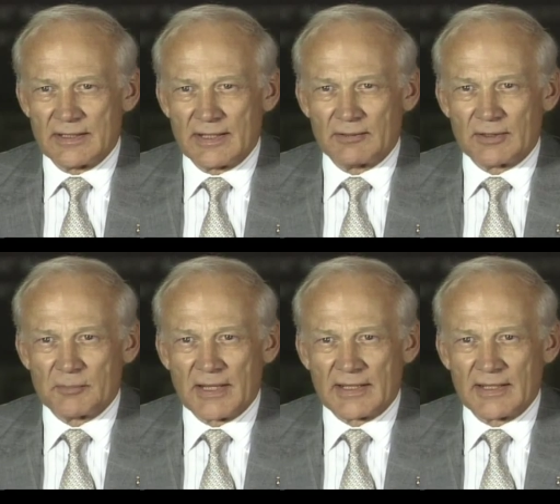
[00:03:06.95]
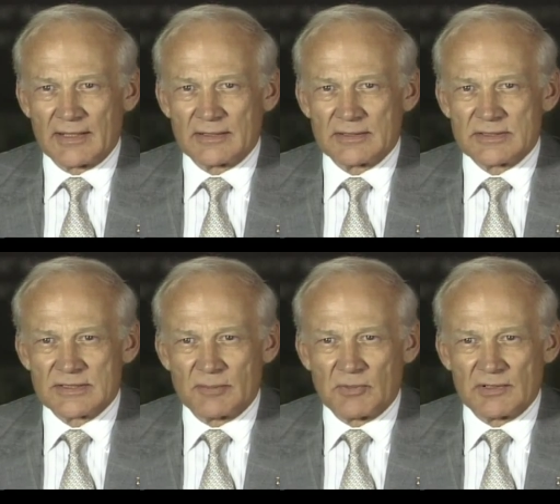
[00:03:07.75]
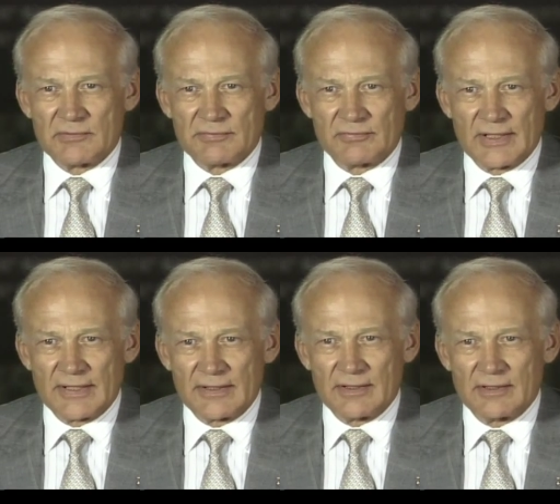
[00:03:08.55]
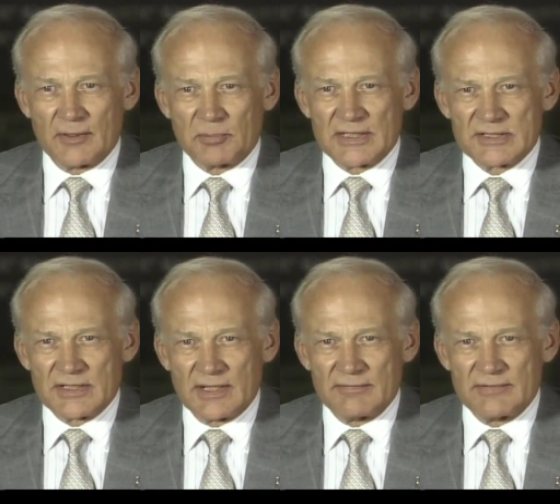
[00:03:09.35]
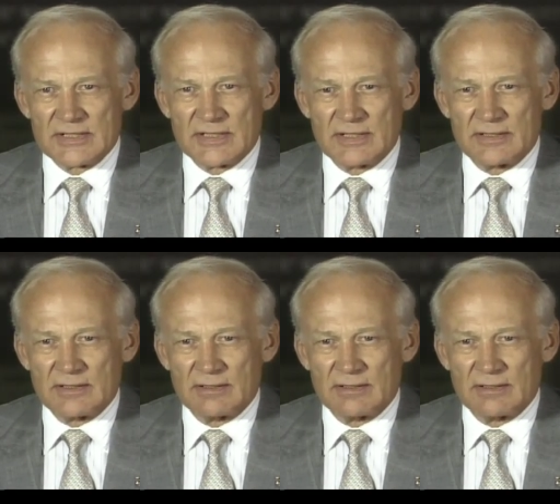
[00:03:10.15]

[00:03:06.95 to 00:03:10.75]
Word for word: I now look back at it as somewhat of a friend, a place that I've visited.